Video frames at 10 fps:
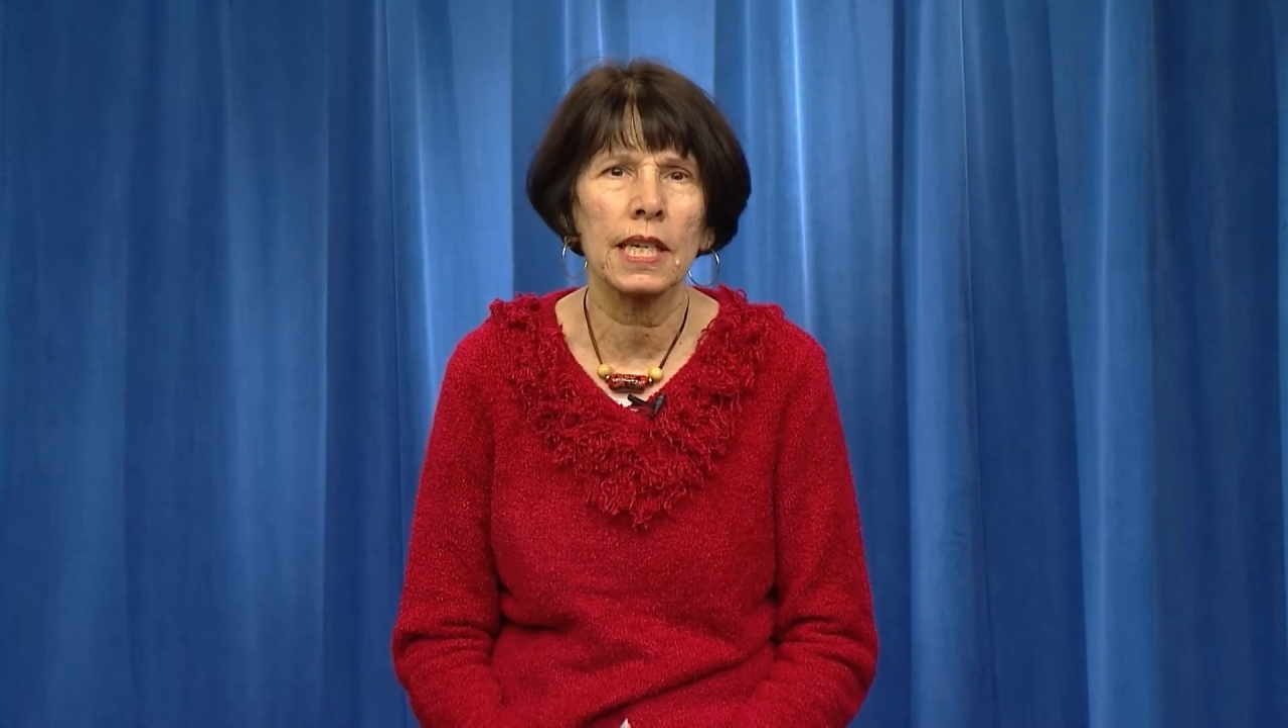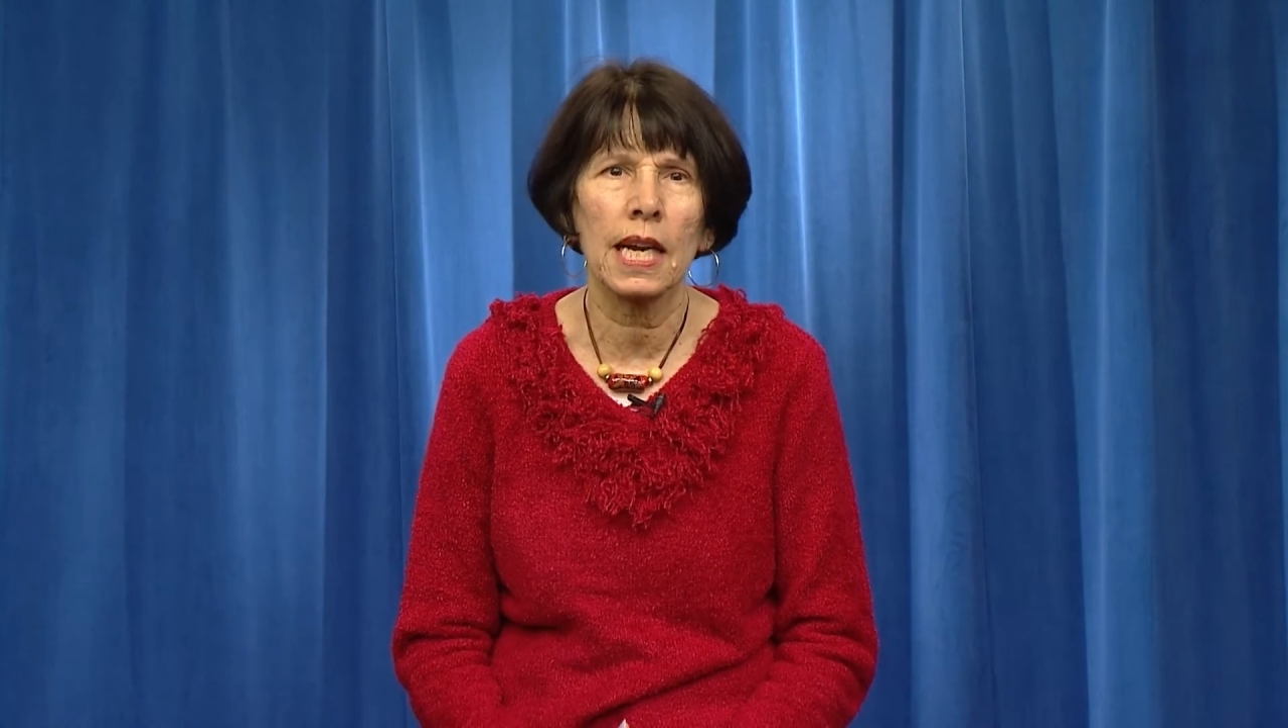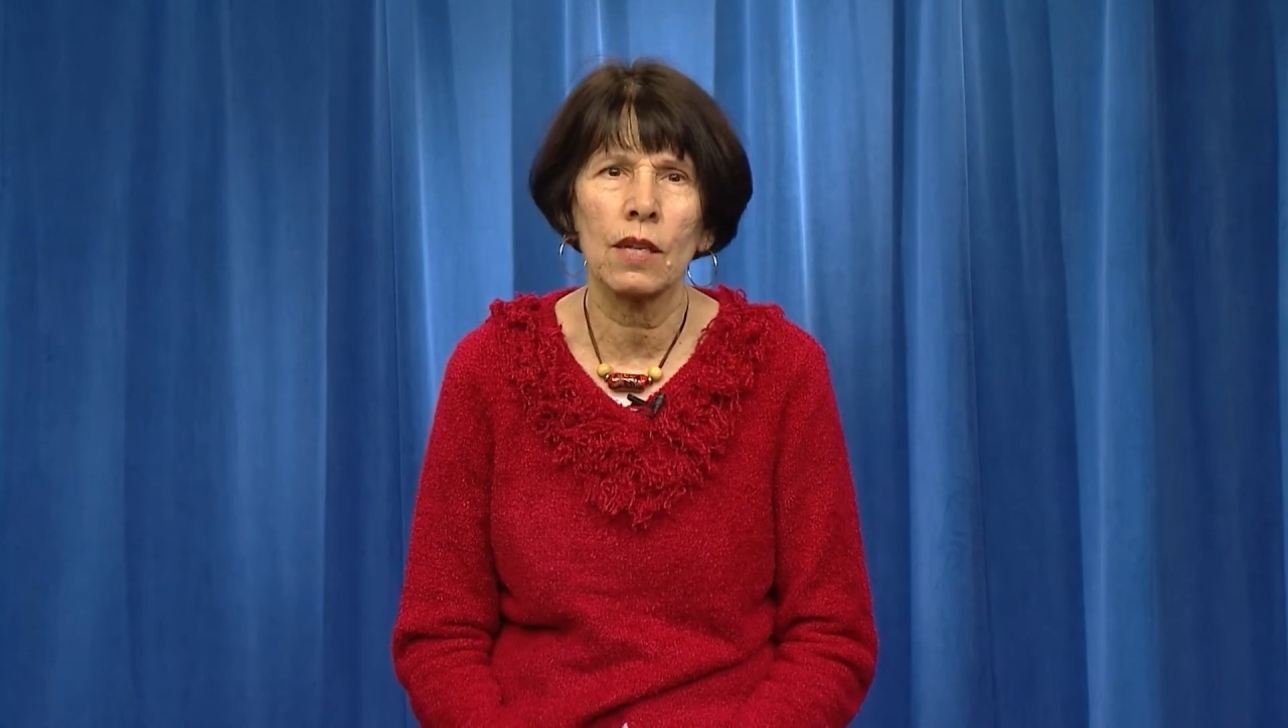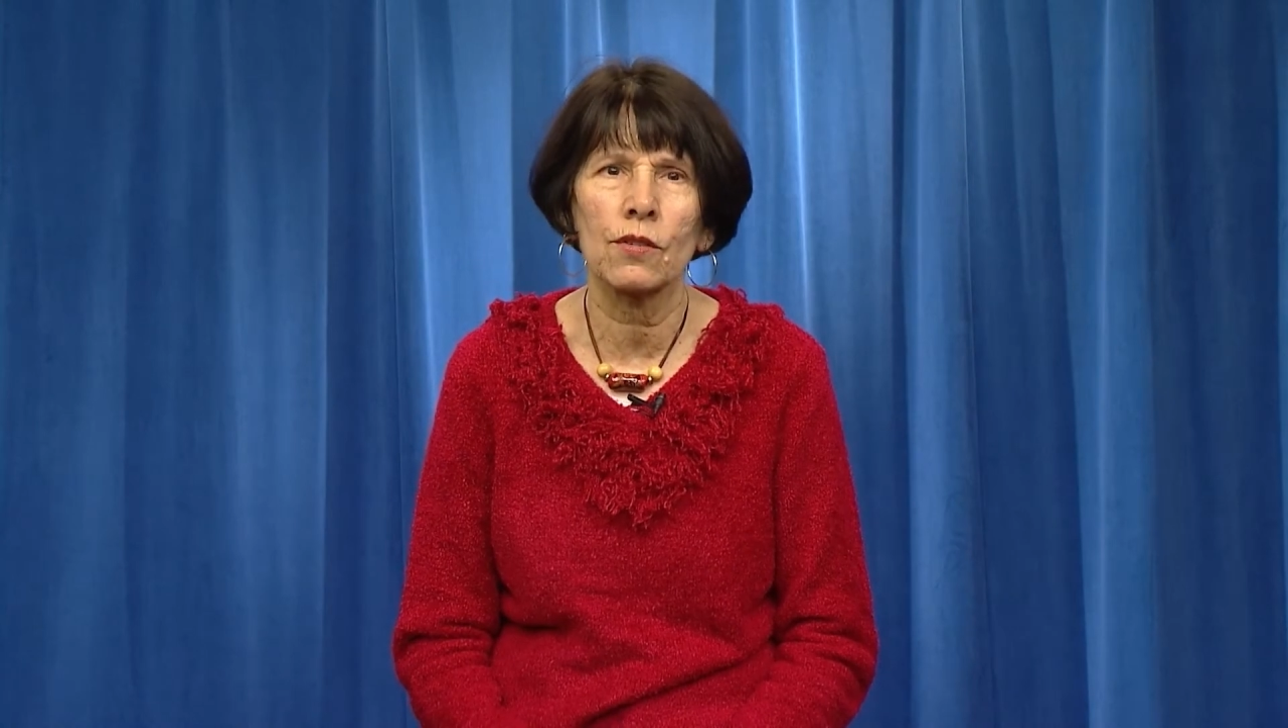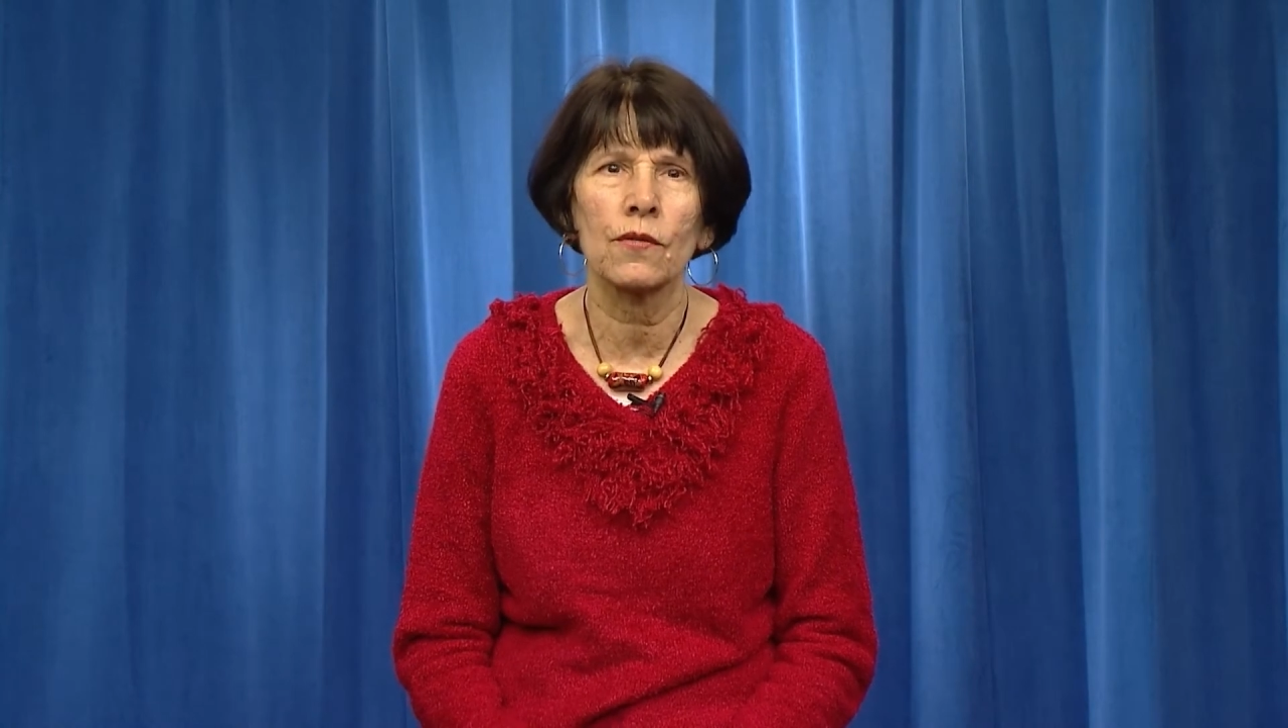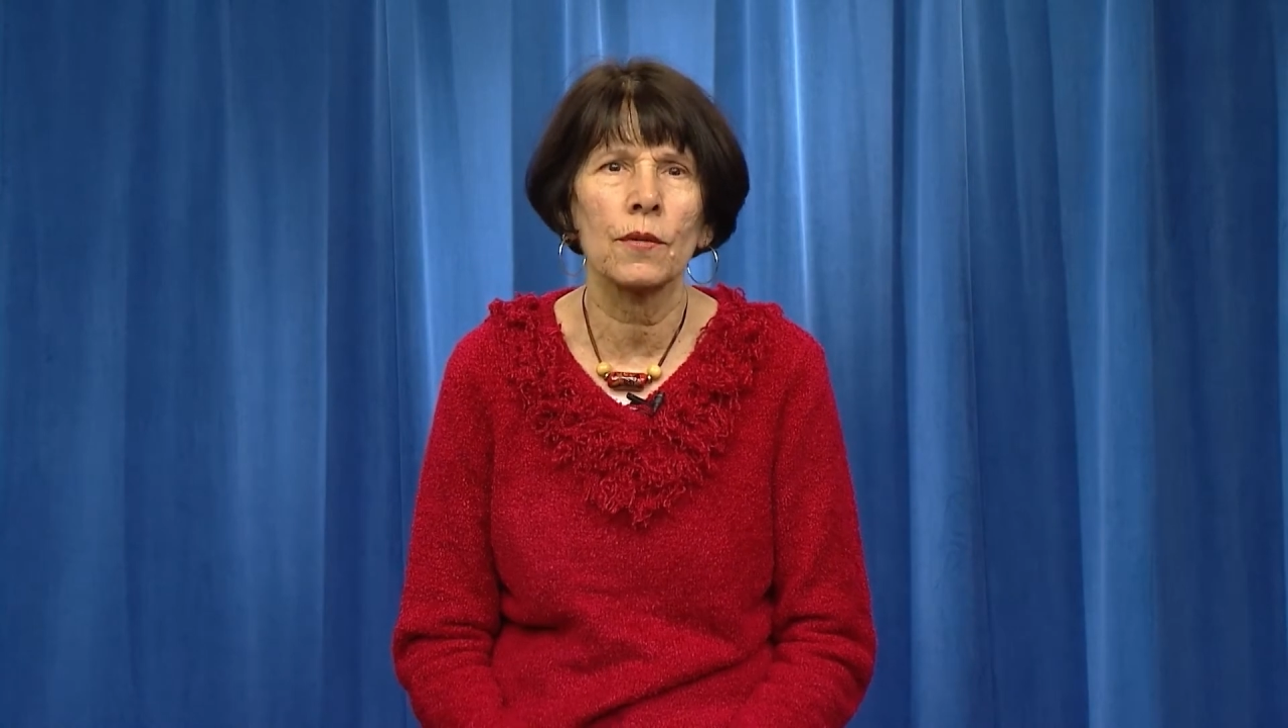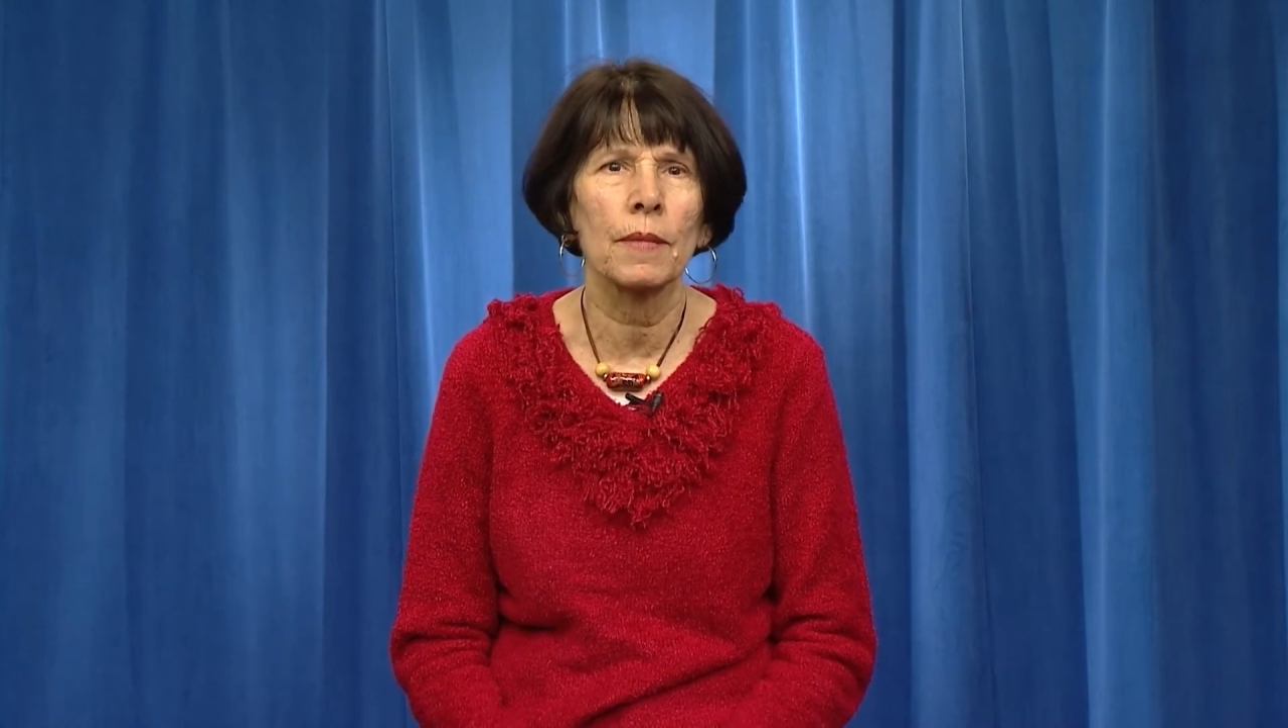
Councilor from